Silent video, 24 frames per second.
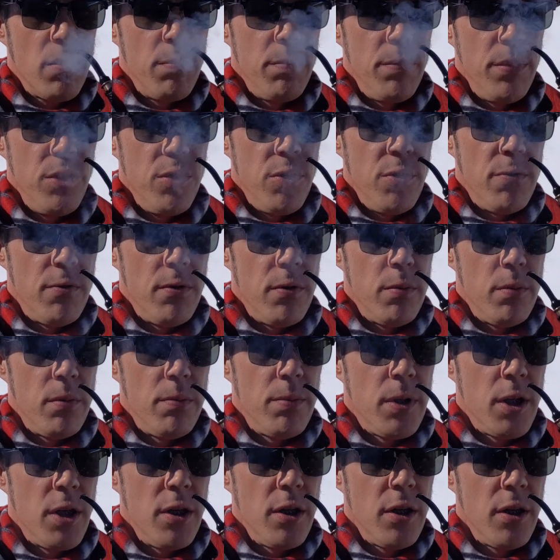Beautiful
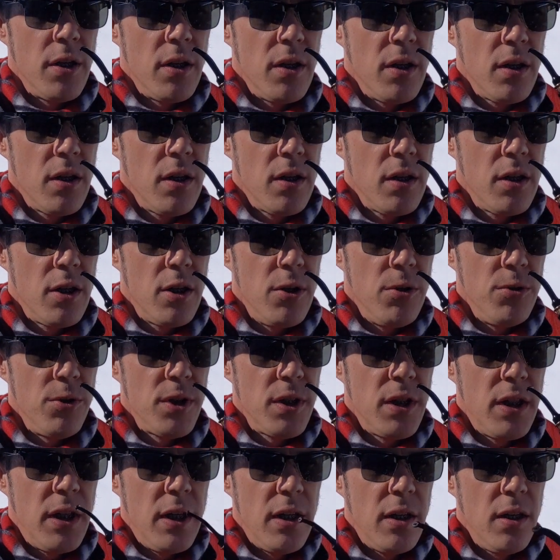part of the coast
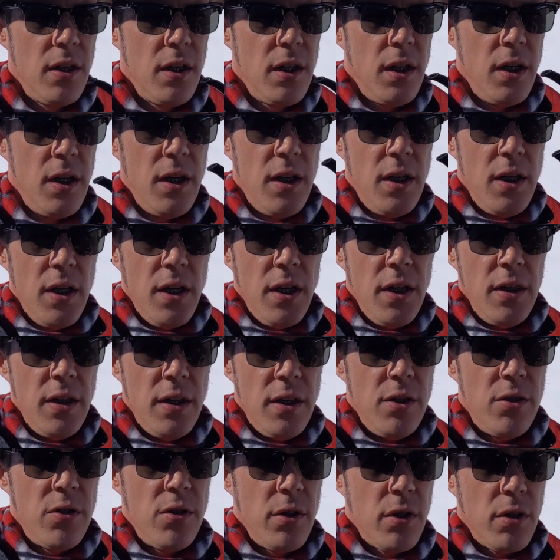there. And then
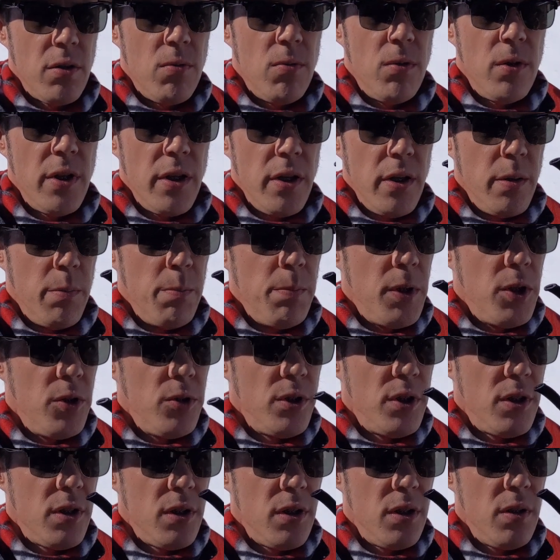took one of the
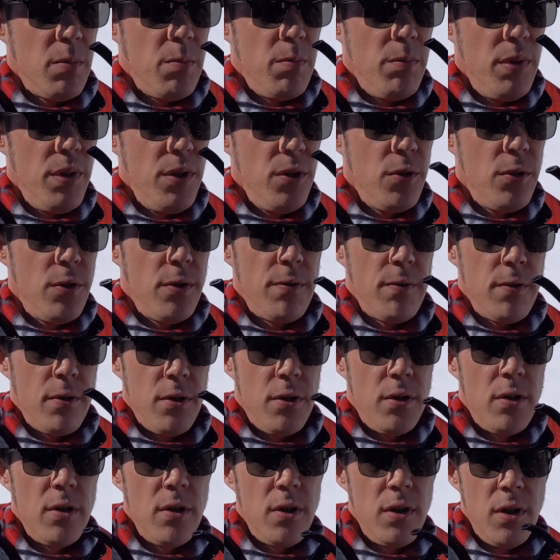most
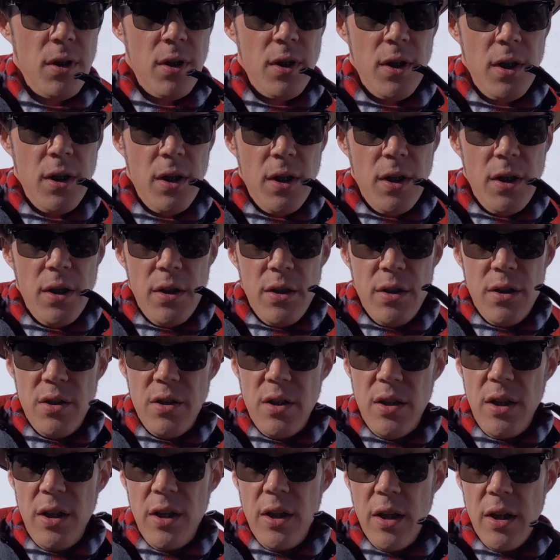beautiful
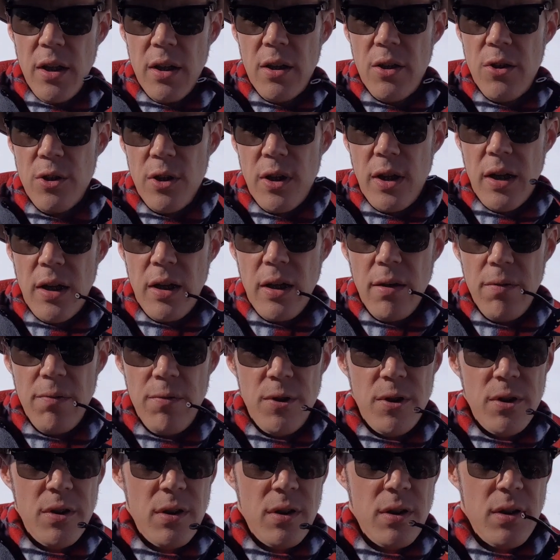scenic
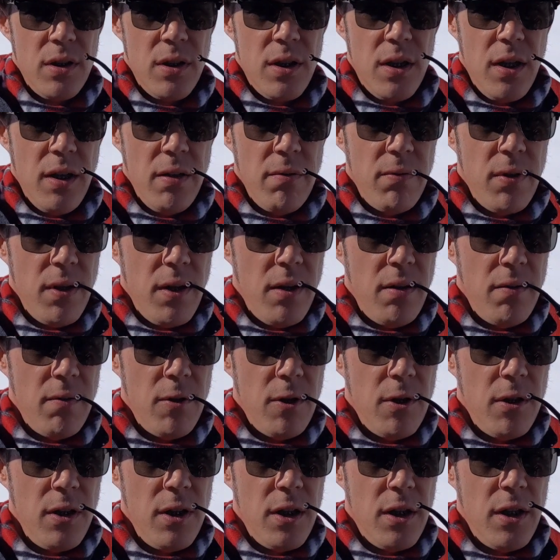drives I've
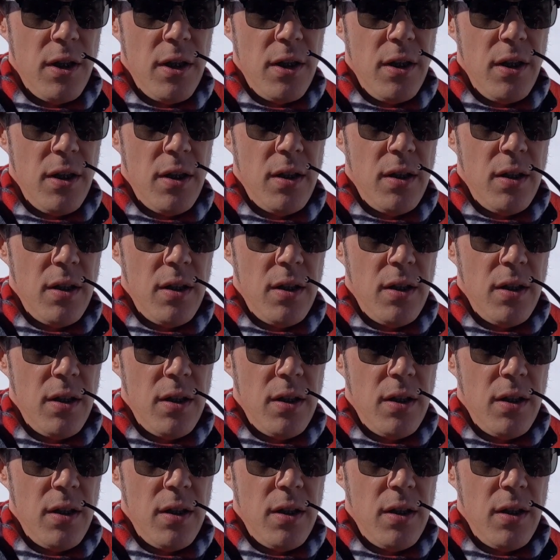ever done.